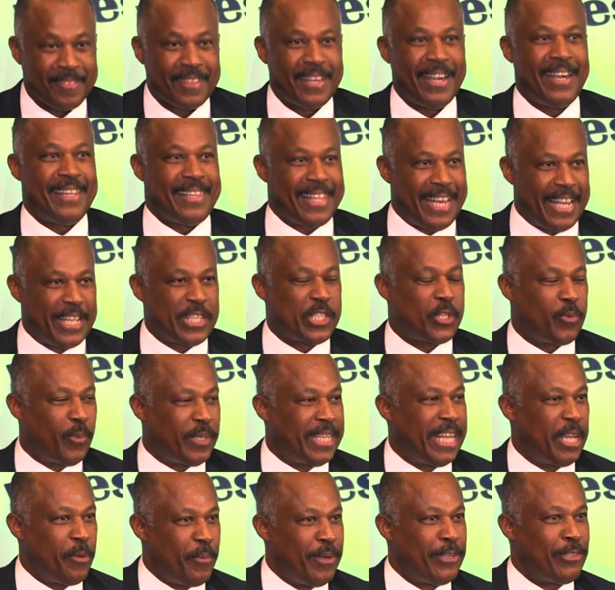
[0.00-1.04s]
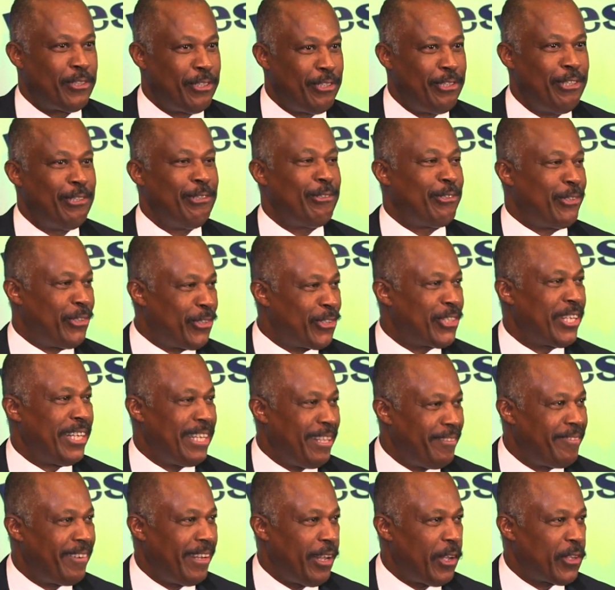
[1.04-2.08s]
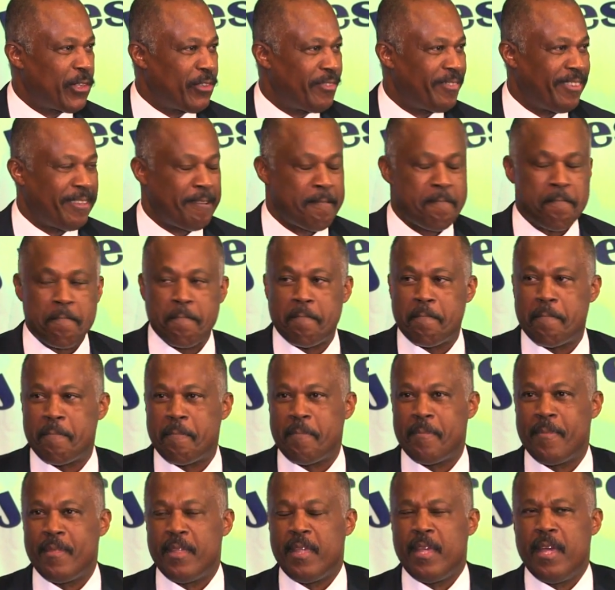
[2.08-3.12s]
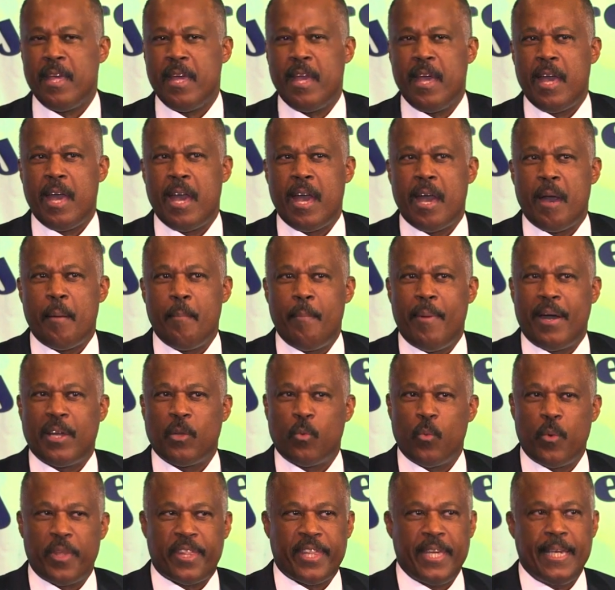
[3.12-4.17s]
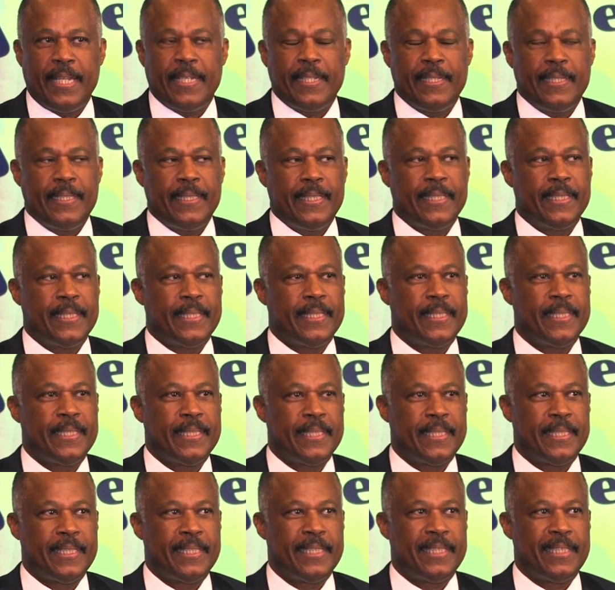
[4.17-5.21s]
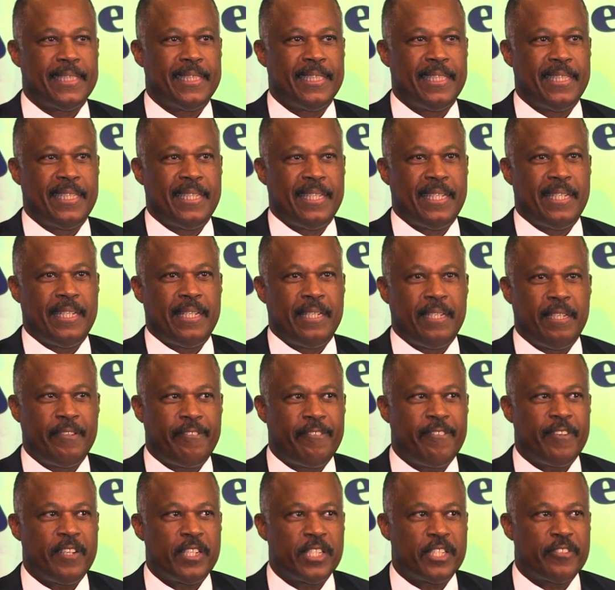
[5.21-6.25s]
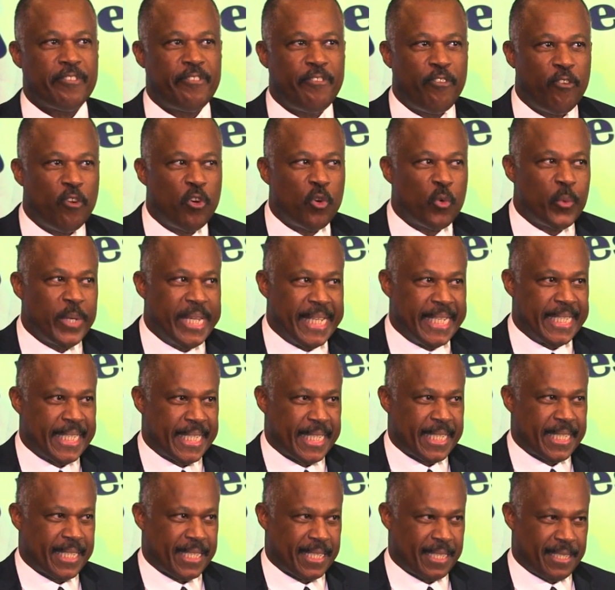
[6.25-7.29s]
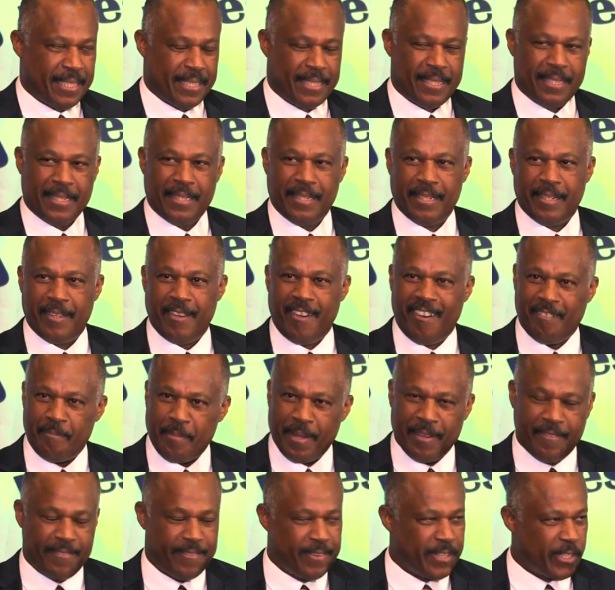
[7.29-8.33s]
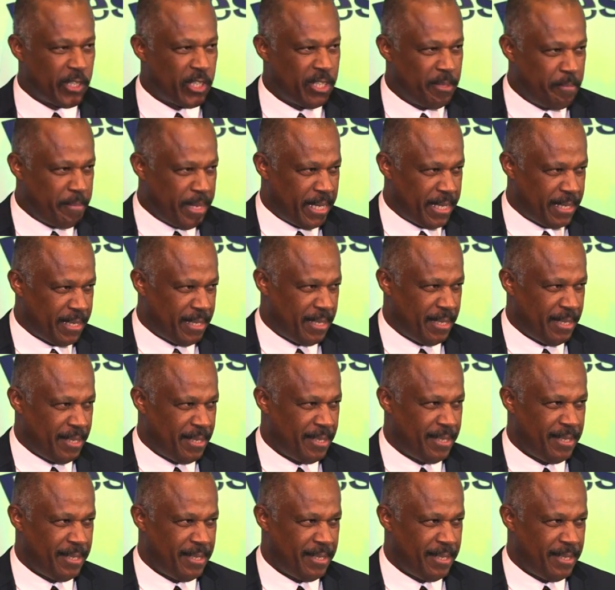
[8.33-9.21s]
And that's what I went to do, to study philosophy. But within the first 4 weeks of my first semester,